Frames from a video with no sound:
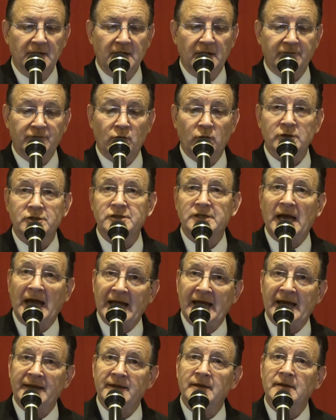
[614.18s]
Of course,
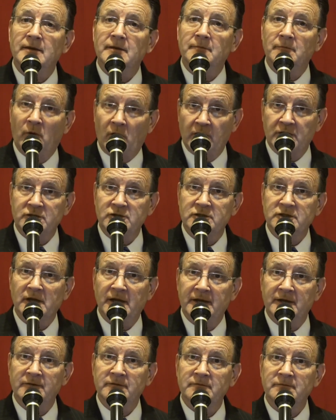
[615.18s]
Dad marched
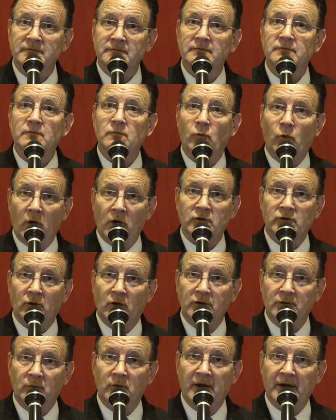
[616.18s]
and walked
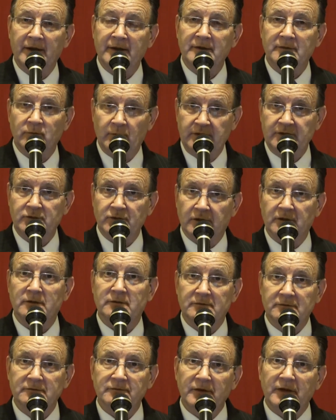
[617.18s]
all the way, and we took
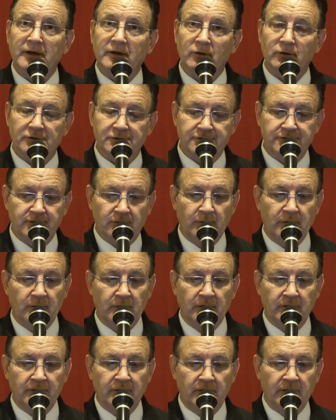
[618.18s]
vehicles, so we
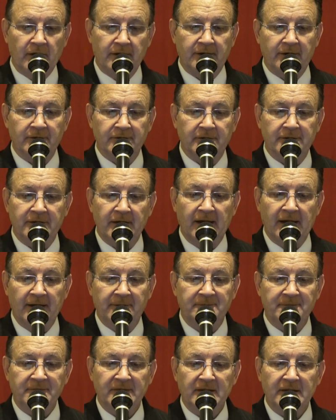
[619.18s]
were a little luckier than Dad.
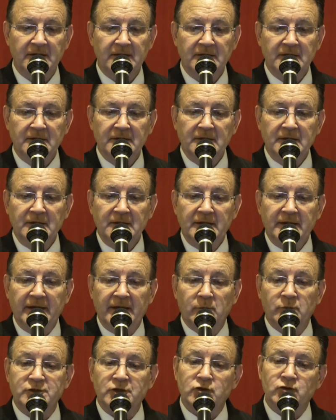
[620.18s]

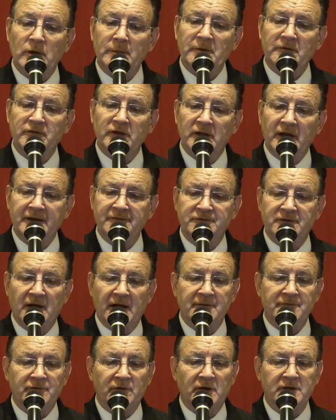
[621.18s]
It was a trip of a
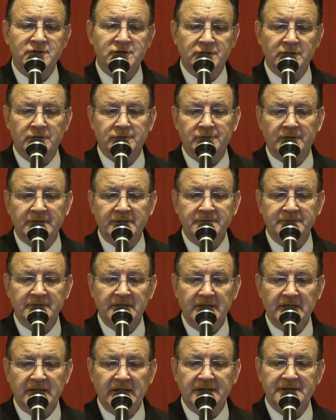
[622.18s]
lifetime for us children,
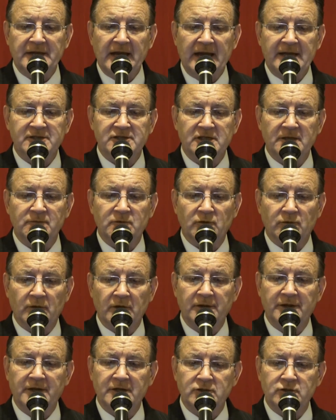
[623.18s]
and Dad seemed to
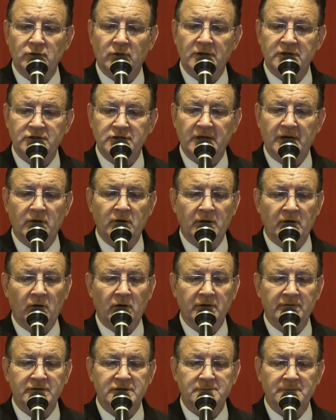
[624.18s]
really enjoy sharing
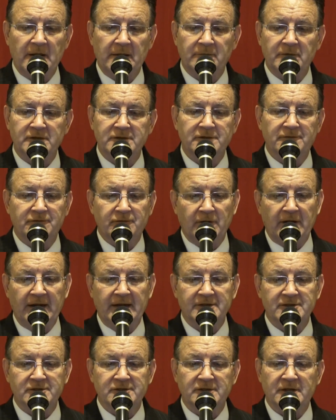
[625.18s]
all of his memories of
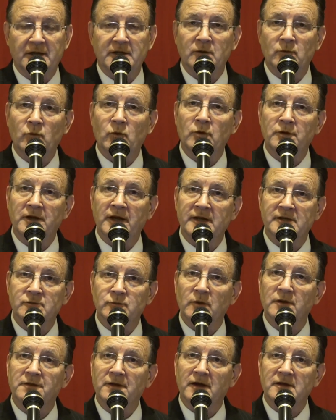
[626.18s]
France and the war days
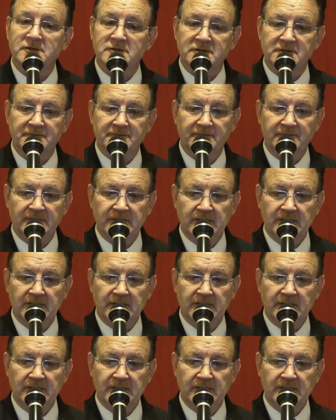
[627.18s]
with us.